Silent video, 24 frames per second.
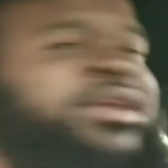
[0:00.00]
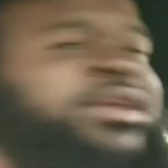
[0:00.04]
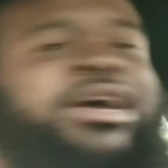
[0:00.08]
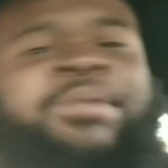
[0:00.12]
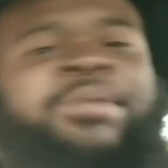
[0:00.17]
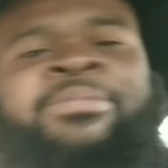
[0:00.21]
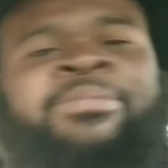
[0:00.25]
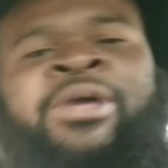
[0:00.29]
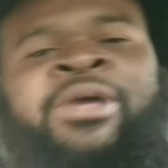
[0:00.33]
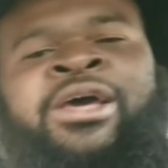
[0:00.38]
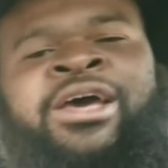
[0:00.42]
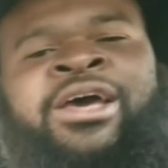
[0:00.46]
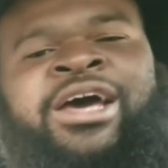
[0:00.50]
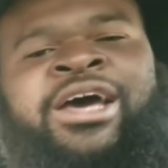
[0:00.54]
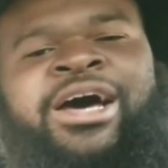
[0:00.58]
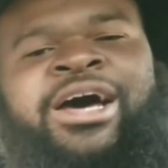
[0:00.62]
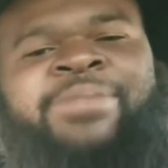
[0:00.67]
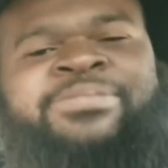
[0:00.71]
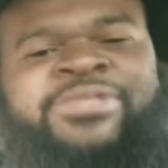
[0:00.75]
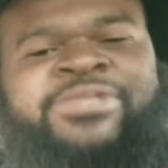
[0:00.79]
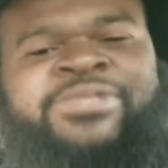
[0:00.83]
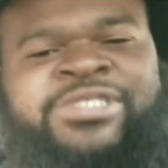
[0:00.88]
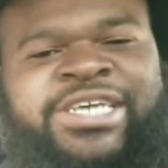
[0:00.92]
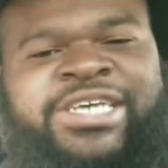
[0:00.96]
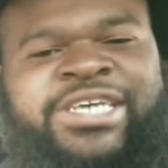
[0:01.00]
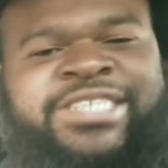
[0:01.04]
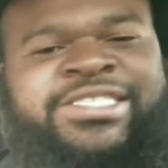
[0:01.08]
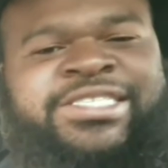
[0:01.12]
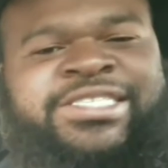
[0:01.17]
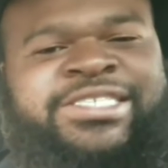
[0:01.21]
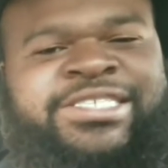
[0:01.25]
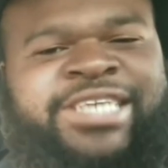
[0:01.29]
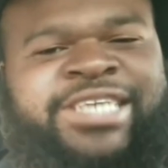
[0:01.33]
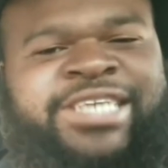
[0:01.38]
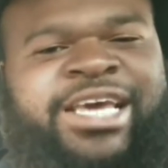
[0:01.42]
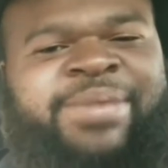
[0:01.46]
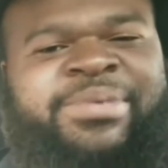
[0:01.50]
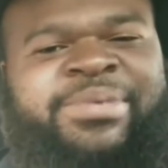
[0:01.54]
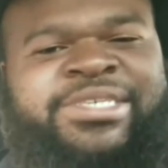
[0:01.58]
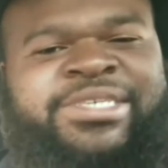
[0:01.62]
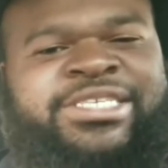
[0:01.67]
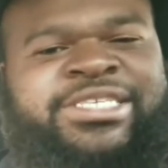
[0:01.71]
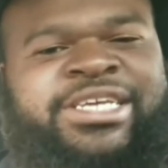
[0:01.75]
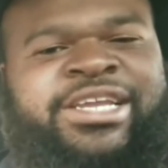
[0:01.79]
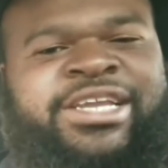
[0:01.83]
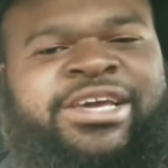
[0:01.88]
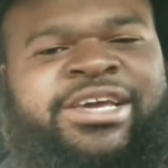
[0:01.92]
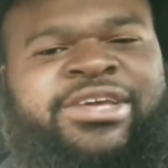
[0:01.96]
I'm, I'm just the same as
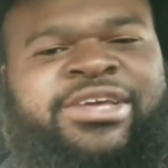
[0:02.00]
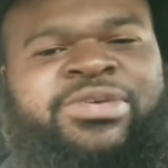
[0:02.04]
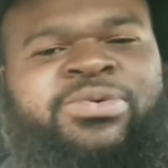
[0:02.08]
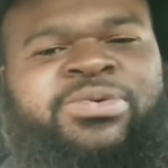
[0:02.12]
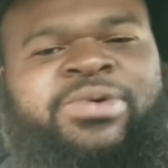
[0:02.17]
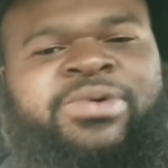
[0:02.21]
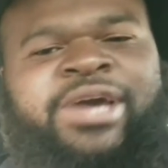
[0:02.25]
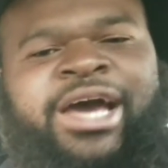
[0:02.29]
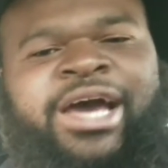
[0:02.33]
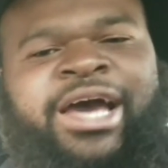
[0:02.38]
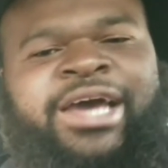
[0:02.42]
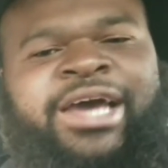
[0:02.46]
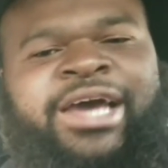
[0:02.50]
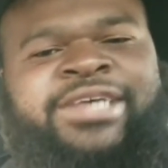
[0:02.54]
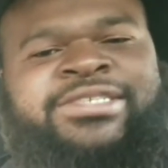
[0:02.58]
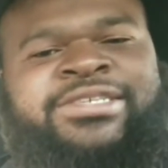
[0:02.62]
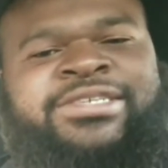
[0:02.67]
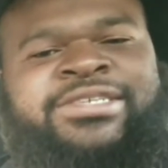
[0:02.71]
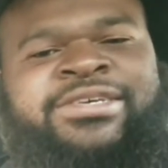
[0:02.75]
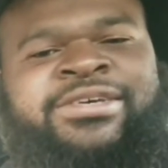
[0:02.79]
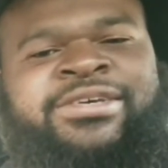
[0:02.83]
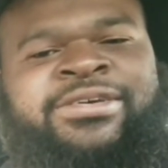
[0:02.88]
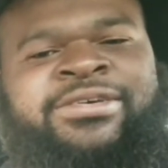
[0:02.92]
any of you guys.